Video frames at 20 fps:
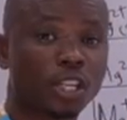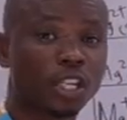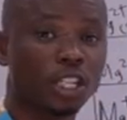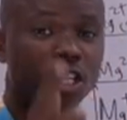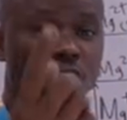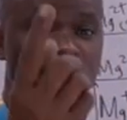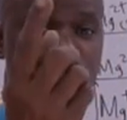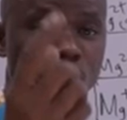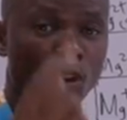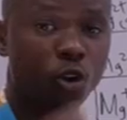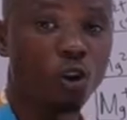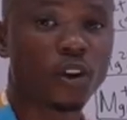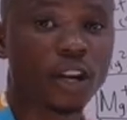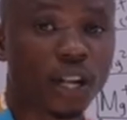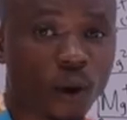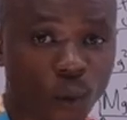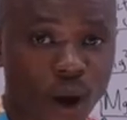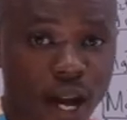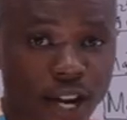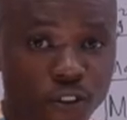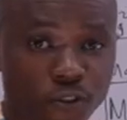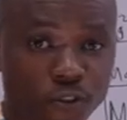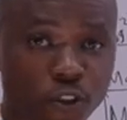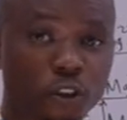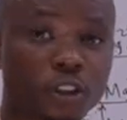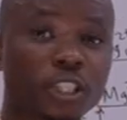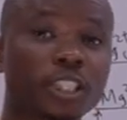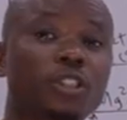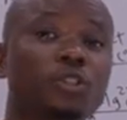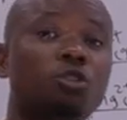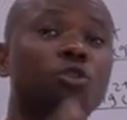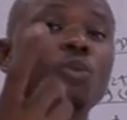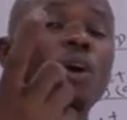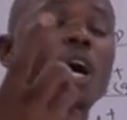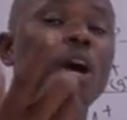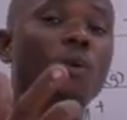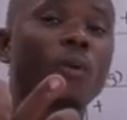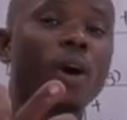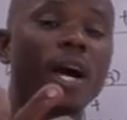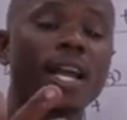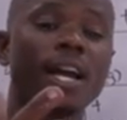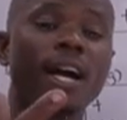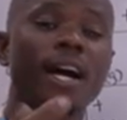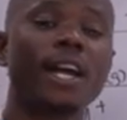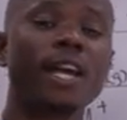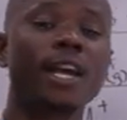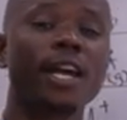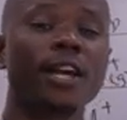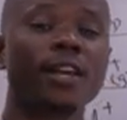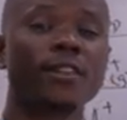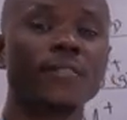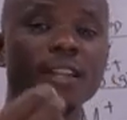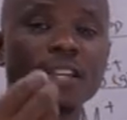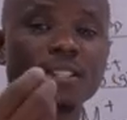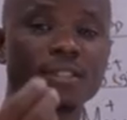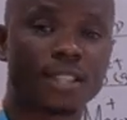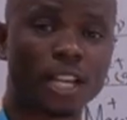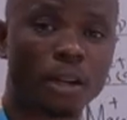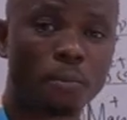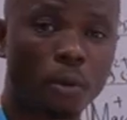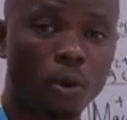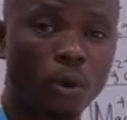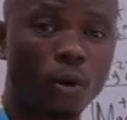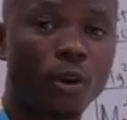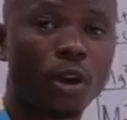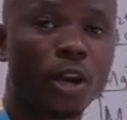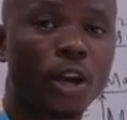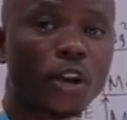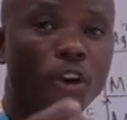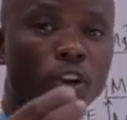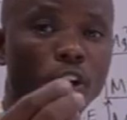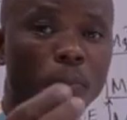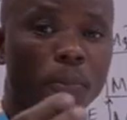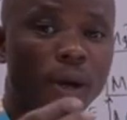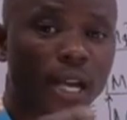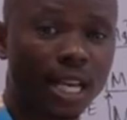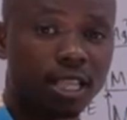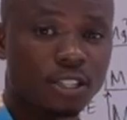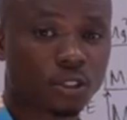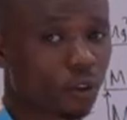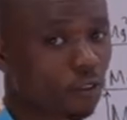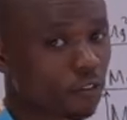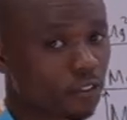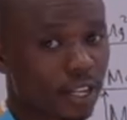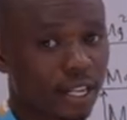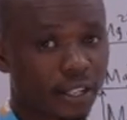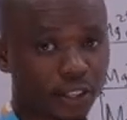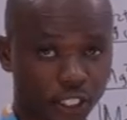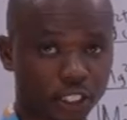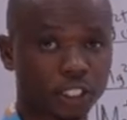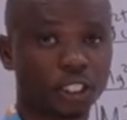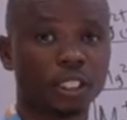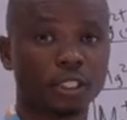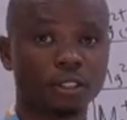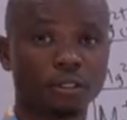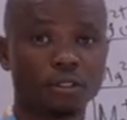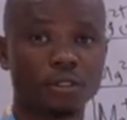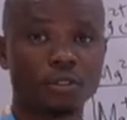It is only 1 for it to acquire the stable noble gas configuration